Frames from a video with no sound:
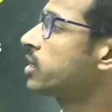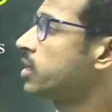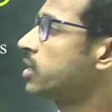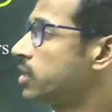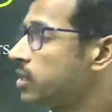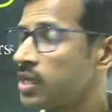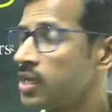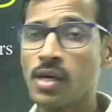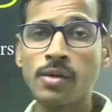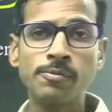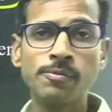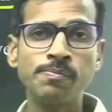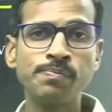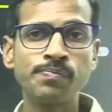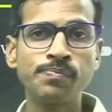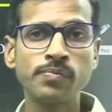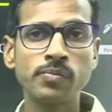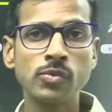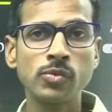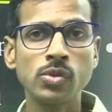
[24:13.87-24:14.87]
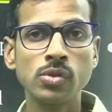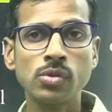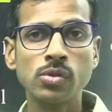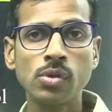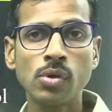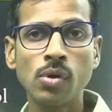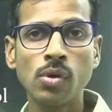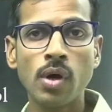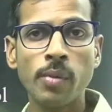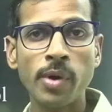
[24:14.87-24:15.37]
India.
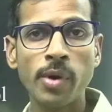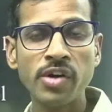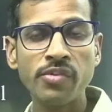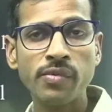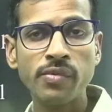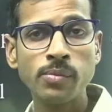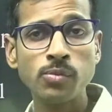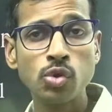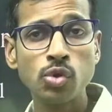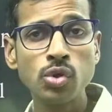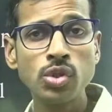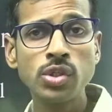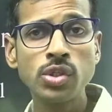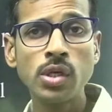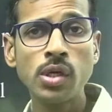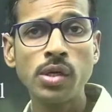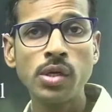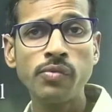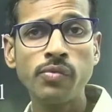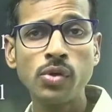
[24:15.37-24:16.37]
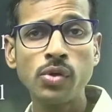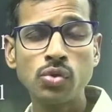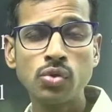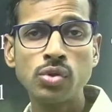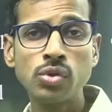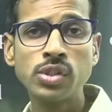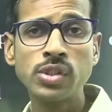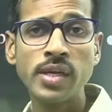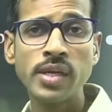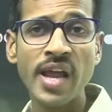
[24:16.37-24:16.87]
So apart from judicial review,
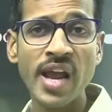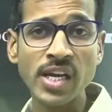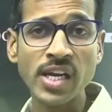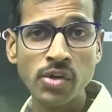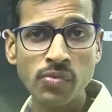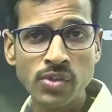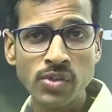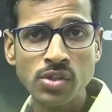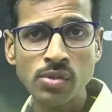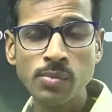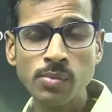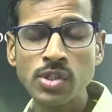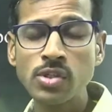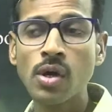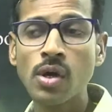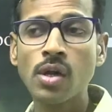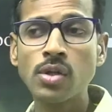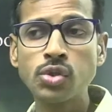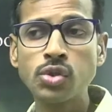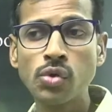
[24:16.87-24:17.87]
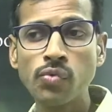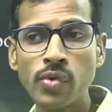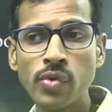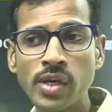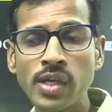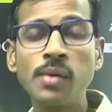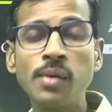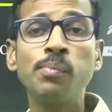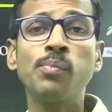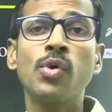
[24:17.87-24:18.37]
judicial activism is also very
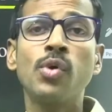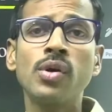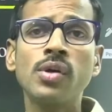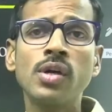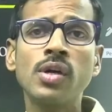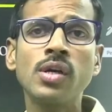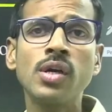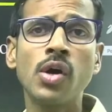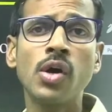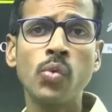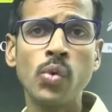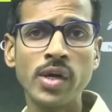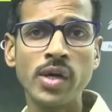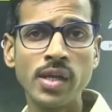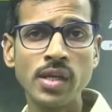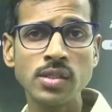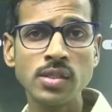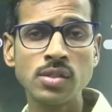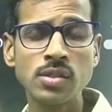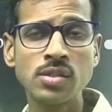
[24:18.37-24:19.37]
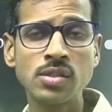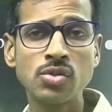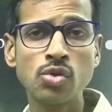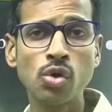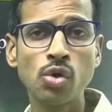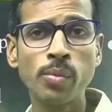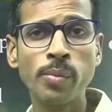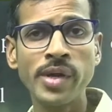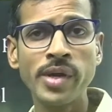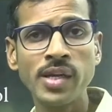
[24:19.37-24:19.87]
important nowadays. So
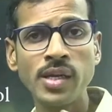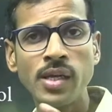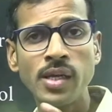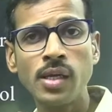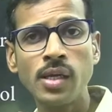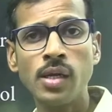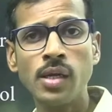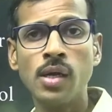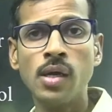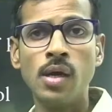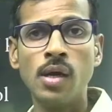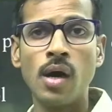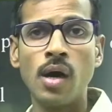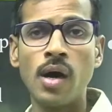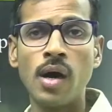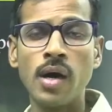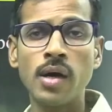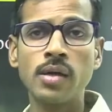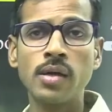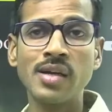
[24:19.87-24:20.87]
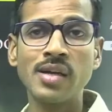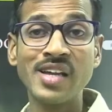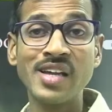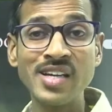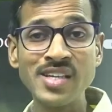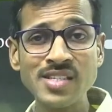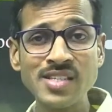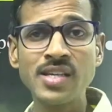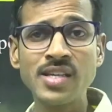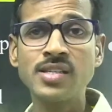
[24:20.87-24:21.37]
many are
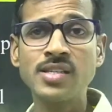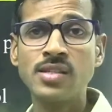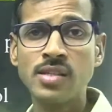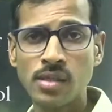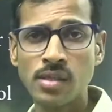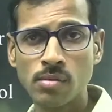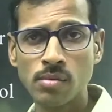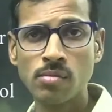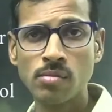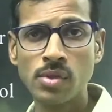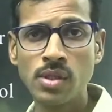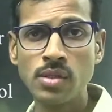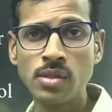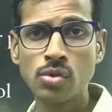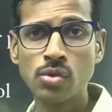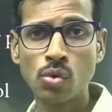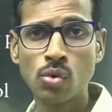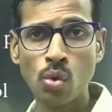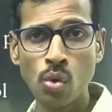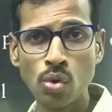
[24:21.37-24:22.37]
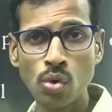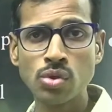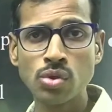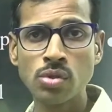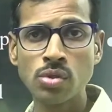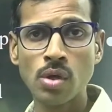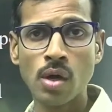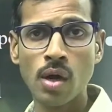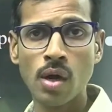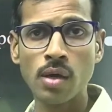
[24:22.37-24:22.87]
criticizing these courts
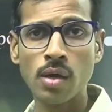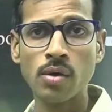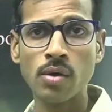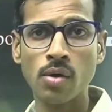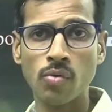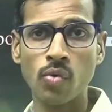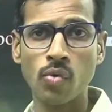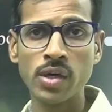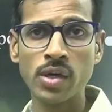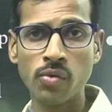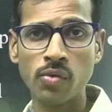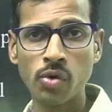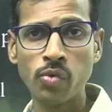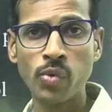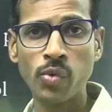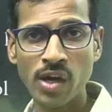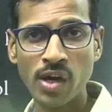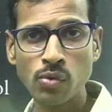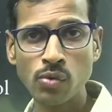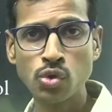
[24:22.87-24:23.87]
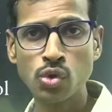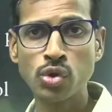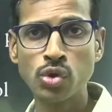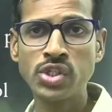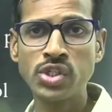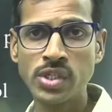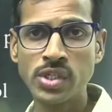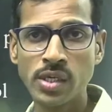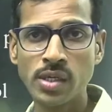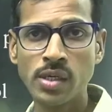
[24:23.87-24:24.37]
or whatever we have
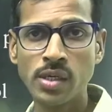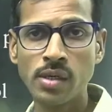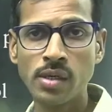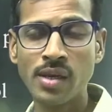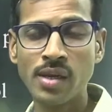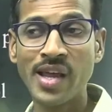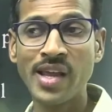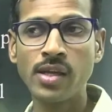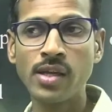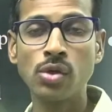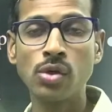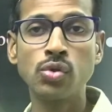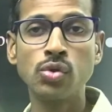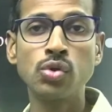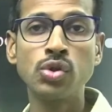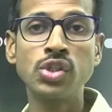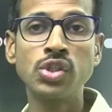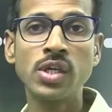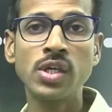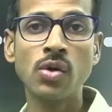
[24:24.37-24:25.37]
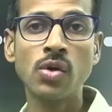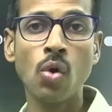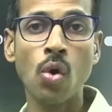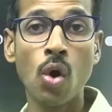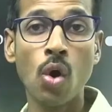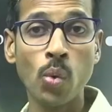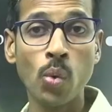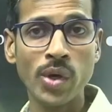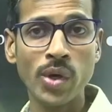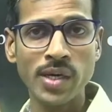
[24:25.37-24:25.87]
judiciary, like judicial
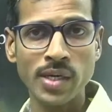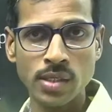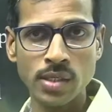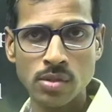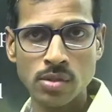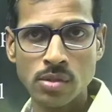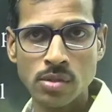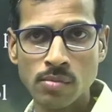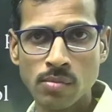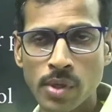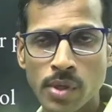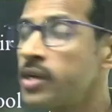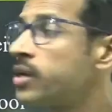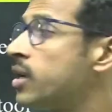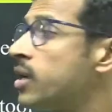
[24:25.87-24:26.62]
overreach, right?